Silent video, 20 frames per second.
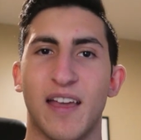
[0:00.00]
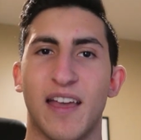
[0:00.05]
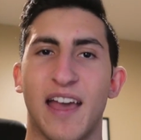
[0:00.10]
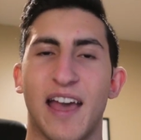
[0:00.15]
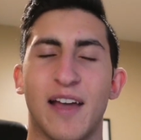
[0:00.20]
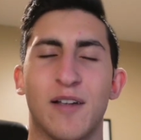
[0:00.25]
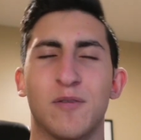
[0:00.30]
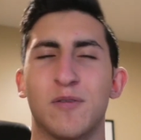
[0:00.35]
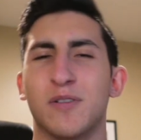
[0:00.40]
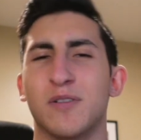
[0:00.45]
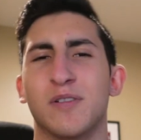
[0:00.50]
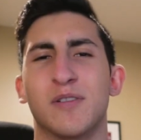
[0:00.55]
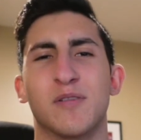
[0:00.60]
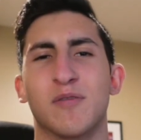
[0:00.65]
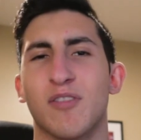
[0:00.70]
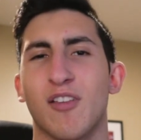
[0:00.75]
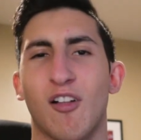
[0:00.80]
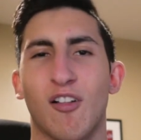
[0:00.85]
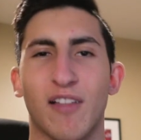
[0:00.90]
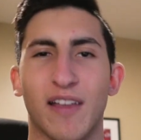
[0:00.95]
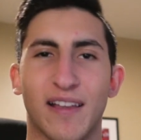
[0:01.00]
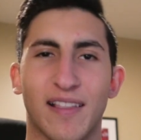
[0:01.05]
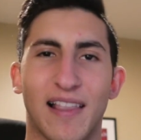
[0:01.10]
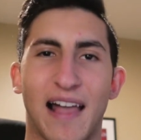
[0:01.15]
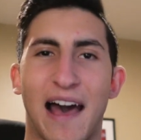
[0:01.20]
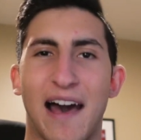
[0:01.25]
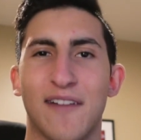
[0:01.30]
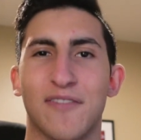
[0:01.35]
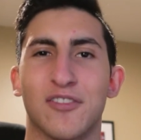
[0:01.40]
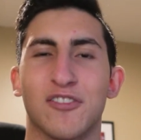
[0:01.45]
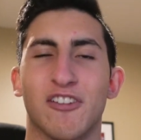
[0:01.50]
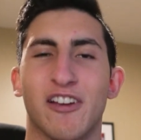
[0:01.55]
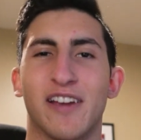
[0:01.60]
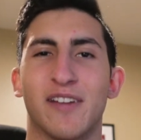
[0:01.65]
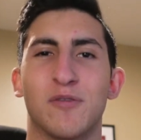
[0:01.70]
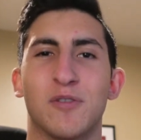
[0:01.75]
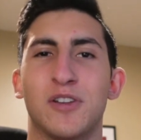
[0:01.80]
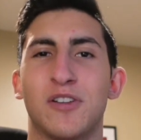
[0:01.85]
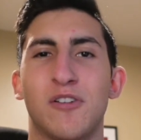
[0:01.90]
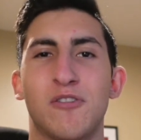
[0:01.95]
And we was all like laughing, right?
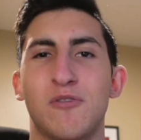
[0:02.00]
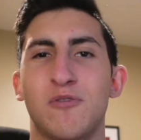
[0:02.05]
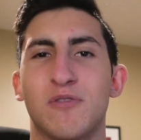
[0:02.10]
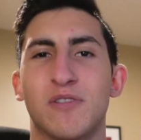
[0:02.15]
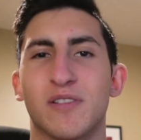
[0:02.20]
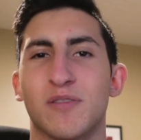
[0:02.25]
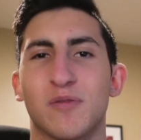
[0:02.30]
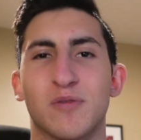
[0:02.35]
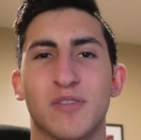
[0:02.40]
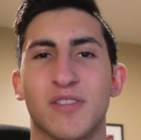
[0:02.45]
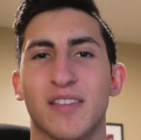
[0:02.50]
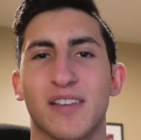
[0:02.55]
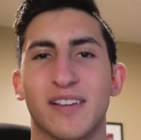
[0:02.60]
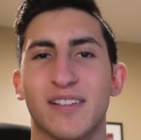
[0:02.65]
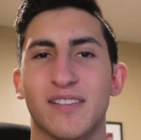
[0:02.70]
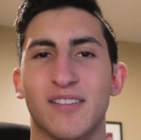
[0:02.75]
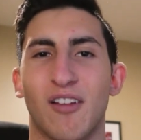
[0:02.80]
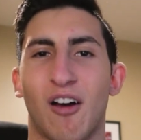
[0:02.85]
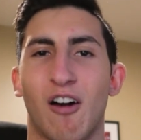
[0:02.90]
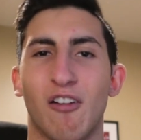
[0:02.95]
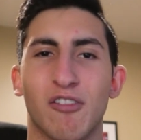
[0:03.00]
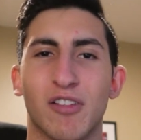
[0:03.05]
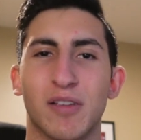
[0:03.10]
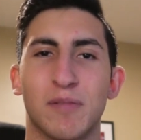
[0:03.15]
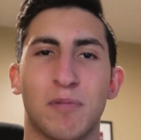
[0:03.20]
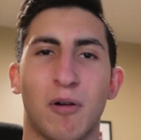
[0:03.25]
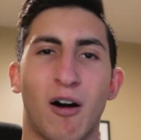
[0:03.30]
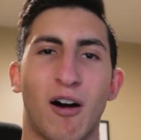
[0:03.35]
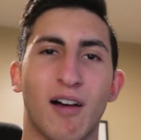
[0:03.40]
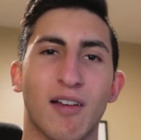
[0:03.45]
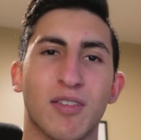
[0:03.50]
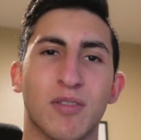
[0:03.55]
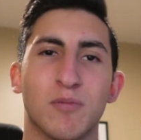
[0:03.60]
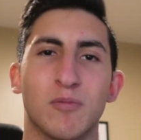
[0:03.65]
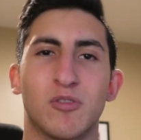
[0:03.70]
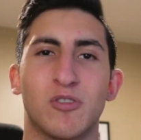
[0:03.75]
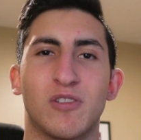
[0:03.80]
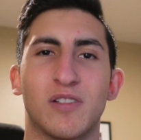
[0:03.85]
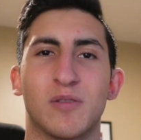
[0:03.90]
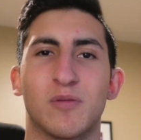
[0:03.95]
We knew it was like not really
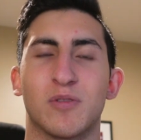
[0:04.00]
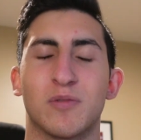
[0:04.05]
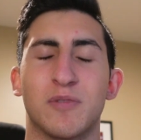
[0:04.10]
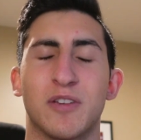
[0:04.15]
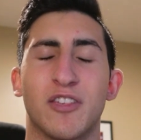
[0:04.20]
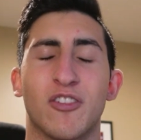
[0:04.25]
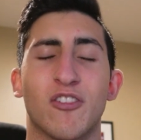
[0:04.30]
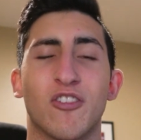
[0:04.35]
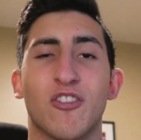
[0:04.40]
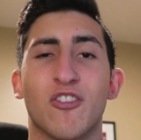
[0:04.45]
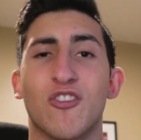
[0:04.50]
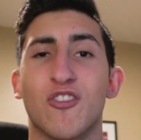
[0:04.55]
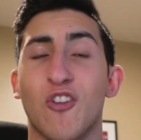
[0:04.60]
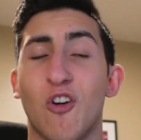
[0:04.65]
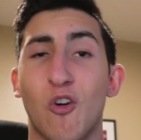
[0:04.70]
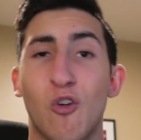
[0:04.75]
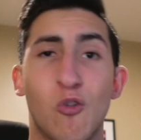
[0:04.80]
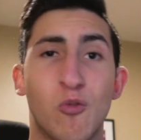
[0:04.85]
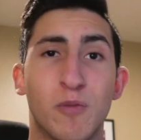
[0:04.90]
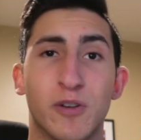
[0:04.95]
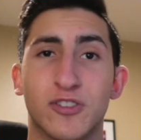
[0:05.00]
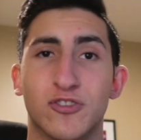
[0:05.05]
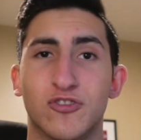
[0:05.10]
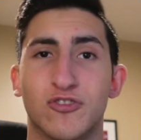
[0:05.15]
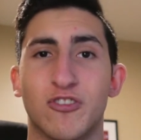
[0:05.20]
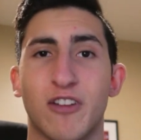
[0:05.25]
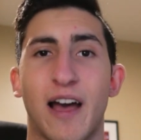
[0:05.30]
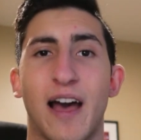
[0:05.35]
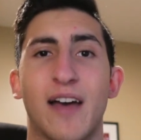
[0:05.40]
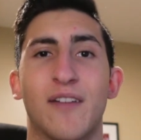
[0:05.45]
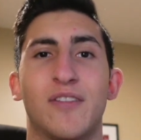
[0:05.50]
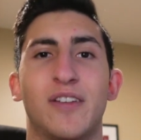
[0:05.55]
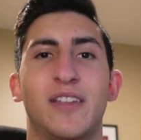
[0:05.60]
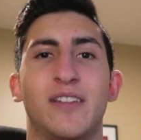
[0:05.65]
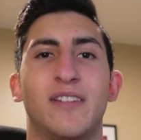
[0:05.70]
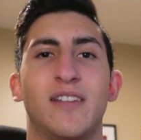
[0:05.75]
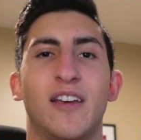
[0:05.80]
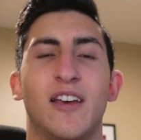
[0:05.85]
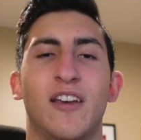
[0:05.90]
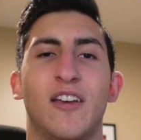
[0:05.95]
possible. It would be so much
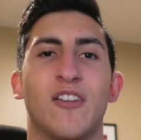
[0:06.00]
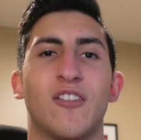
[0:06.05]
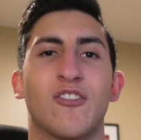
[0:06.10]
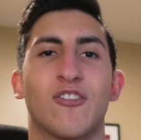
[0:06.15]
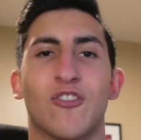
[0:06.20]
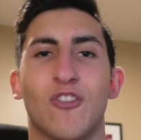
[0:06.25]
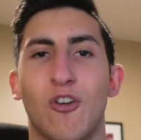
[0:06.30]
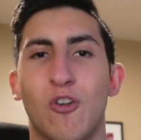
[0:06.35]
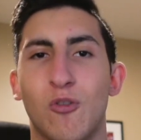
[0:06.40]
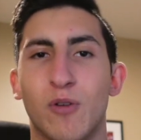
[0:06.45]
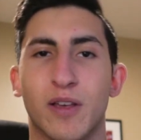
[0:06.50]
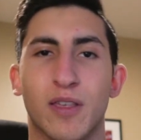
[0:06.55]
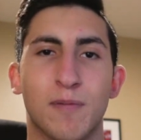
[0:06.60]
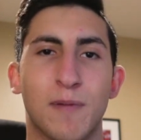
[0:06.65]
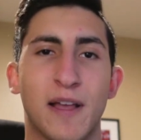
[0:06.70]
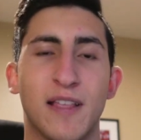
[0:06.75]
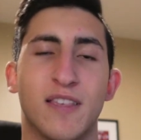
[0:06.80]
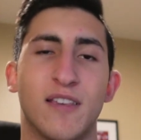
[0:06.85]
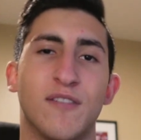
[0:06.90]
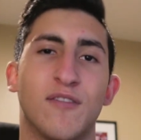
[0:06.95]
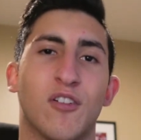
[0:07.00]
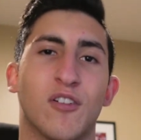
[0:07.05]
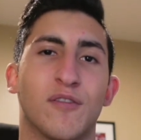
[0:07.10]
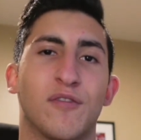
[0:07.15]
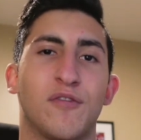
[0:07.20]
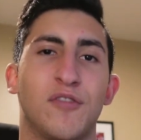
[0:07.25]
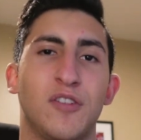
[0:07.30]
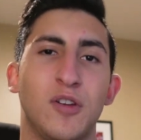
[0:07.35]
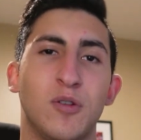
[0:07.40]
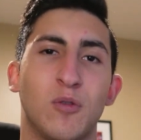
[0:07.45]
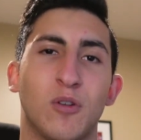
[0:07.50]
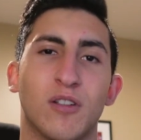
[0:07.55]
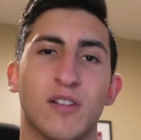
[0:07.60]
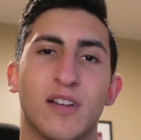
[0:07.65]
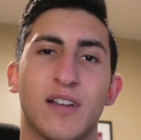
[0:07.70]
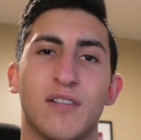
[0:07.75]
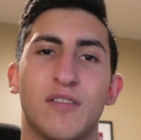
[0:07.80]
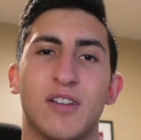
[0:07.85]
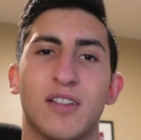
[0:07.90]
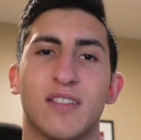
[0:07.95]
driving, so expensive on fuel and
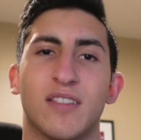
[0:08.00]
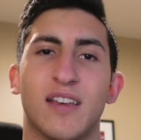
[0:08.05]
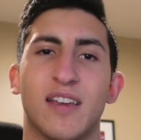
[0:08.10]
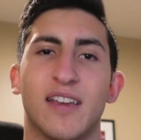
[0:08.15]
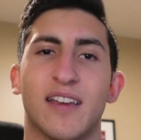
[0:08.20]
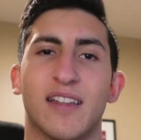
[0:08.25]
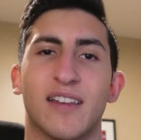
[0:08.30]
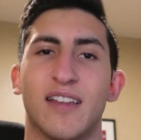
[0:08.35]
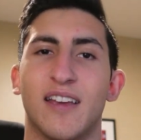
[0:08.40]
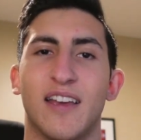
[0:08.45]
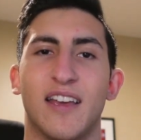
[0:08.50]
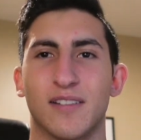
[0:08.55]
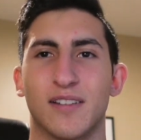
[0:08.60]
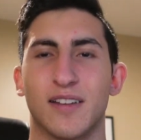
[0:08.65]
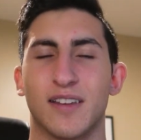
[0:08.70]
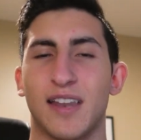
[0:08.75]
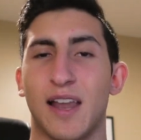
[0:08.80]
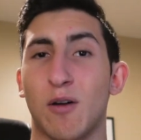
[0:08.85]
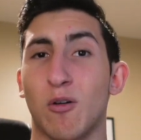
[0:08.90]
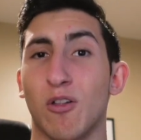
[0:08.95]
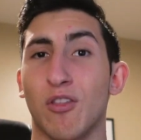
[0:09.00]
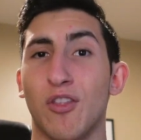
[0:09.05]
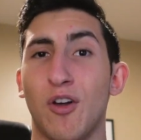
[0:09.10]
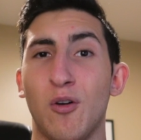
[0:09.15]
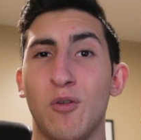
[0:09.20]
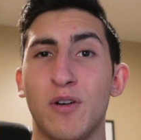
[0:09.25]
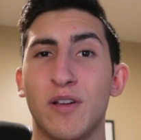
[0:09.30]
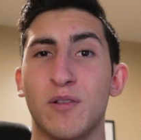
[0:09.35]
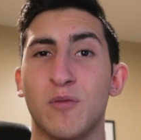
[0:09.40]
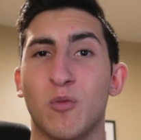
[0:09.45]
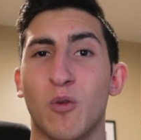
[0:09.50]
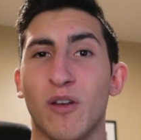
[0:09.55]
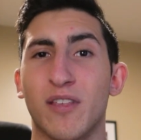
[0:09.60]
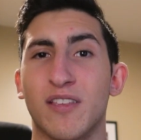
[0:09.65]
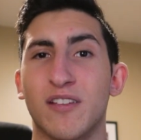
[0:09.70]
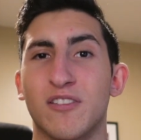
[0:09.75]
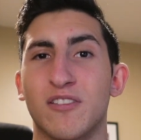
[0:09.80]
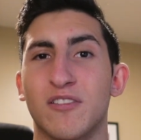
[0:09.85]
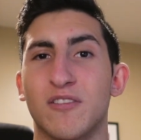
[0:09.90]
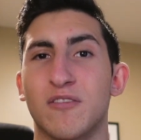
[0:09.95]
everything. And now, although it
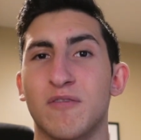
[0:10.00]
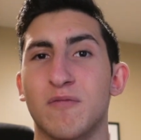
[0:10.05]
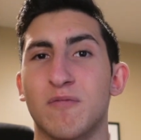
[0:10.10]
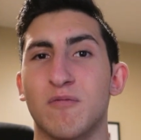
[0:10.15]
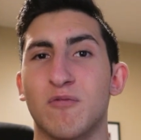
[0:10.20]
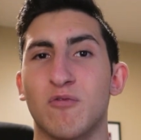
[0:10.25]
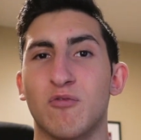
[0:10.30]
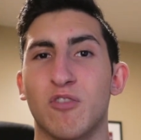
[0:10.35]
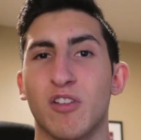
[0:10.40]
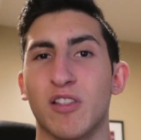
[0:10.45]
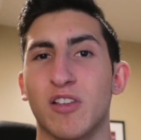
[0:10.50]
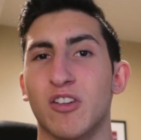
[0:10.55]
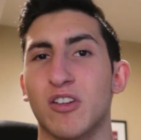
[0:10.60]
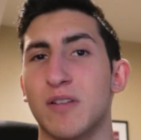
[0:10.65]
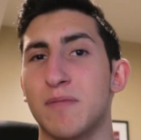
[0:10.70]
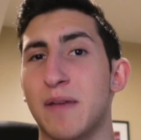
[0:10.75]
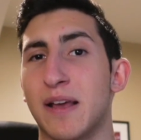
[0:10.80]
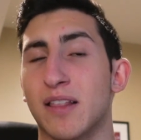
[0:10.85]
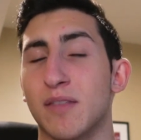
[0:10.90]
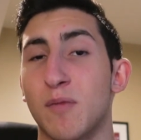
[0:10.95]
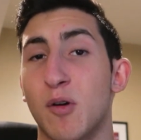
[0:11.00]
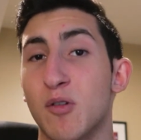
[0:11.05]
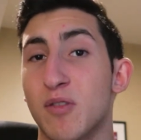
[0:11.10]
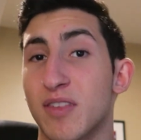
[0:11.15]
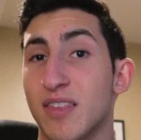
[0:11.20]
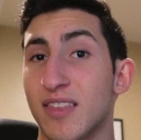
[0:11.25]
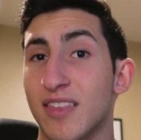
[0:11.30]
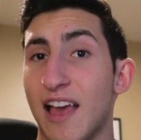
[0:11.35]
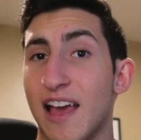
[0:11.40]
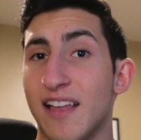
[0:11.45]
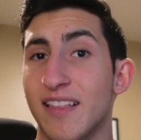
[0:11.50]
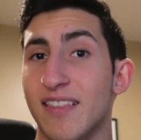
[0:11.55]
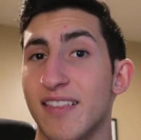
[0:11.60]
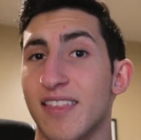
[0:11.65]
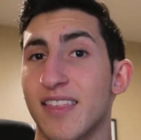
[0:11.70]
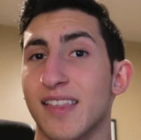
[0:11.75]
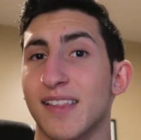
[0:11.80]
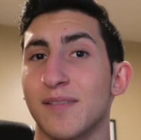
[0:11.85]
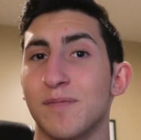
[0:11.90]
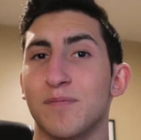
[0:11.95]
wasn't really gonna make the most
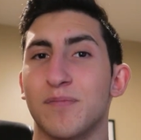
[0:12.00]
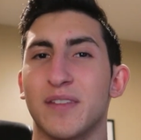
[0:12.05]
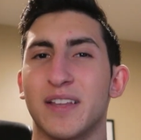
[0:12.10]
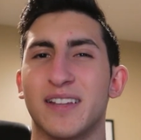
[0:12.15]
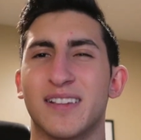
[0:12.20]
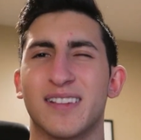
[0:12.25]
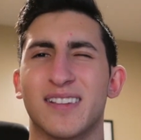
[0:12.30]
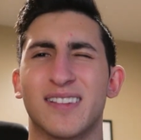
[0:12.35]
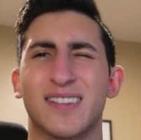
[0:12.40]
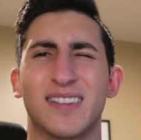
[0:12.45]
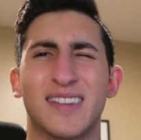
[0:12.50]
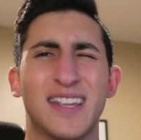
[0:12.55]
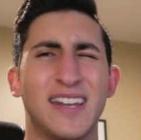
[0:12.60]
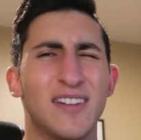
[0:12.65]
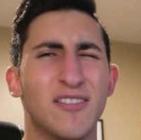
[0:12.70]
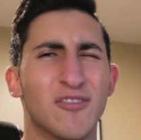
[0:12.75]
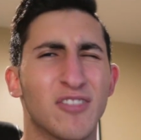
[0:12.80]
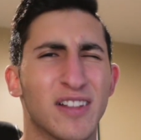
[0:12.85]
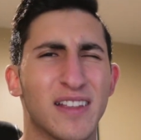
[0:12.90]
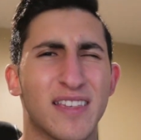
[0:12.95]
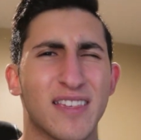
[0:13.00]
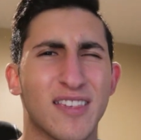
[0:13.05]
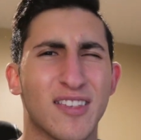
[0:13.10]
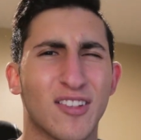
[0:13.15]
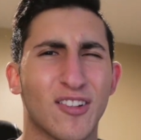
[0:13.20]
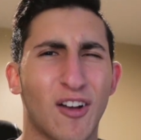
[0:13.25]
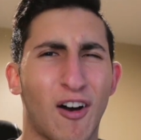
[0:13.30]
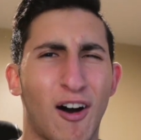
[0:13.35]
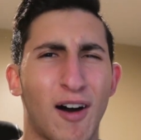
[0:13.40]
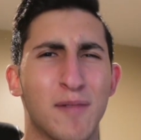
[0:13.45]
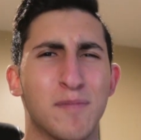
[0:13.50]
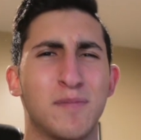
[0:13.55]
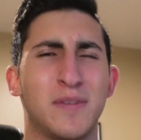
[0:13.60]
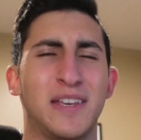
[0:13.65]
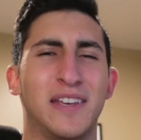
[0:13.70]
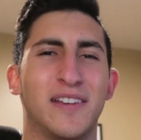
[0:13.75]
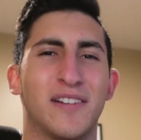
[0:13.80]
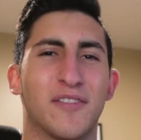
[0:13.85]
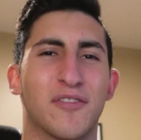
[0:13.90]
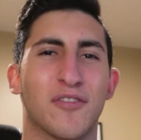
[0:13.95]
sense, it didn't really stop
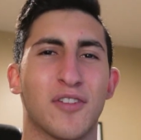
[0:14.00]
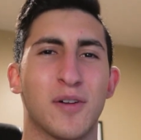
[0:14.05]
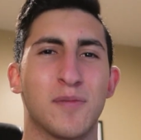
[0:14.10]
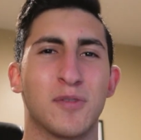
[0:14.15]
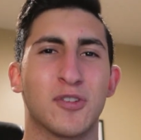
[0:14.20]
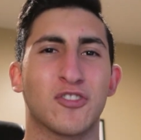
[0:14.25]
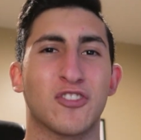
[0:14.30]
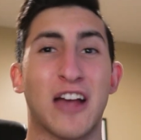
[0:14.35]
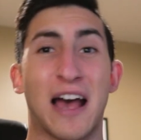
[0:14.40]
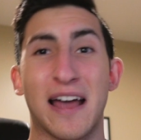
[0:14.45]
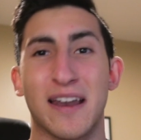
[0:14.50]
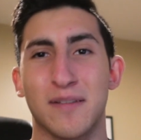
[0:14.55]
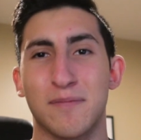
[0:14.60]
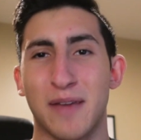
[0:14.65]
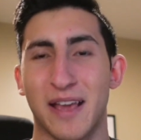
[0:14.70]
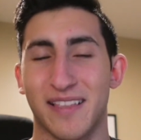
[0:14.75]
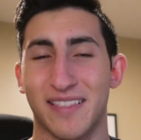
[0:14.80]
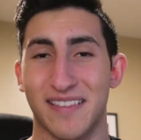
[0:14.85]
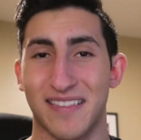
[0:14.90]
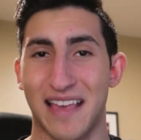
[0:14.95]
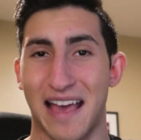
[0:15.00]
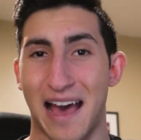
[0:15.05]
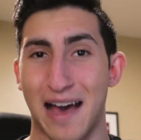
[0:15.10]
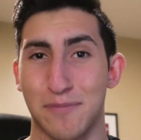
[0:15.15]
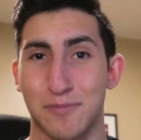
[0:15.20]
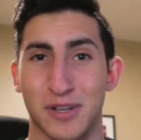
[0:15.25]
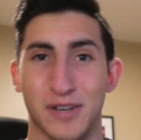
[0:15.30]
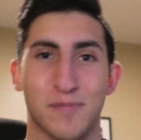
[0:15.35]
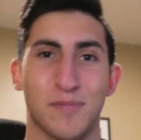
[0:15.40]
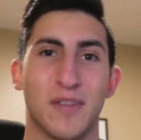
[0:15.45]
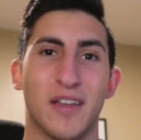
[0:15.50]
me from trying to make this happen.